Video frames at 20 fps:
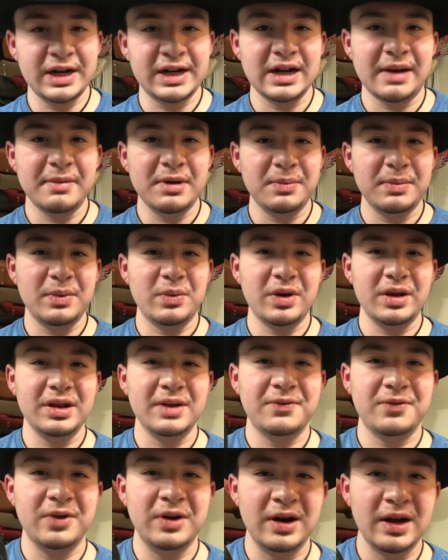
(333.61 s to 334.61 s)
Cause I'm gonna be wearing
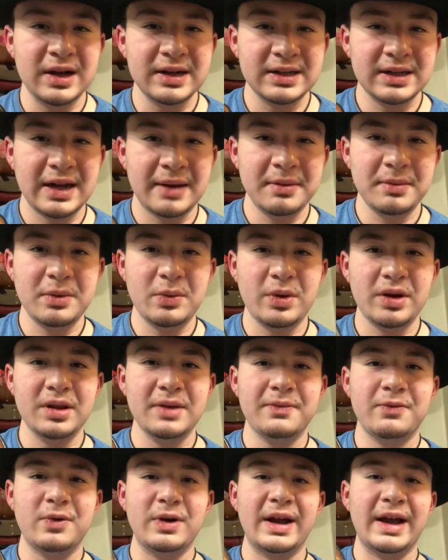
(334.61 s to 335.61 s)
them for a long. I'm gonna be wearing
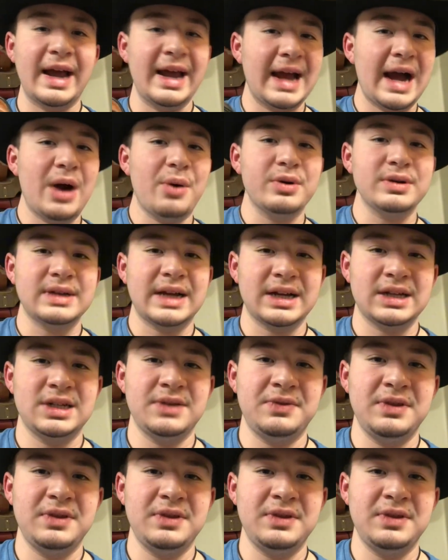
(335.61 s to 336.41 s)
them for like 8 hours actually.